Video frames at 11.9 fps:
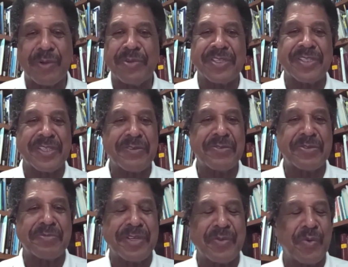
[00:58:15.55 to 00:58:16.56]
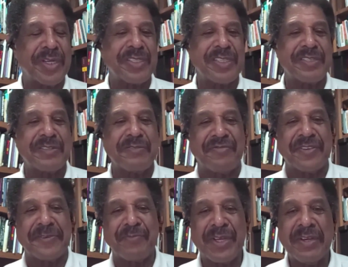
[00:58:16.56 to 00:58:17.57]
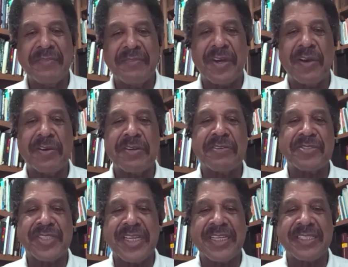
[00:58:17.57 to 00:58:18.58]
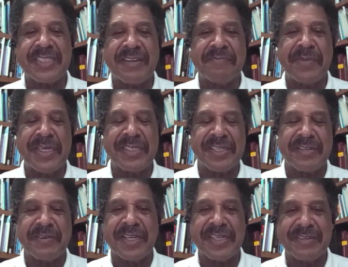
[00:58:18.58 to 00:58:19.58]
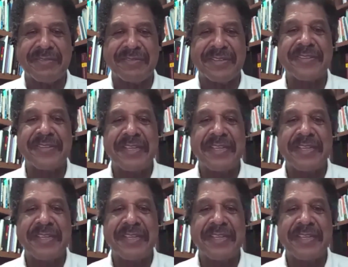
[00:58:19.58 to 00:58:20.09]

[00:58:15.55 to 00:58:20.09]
Where would the schools be? What did it do for all of those things that have made us a great country?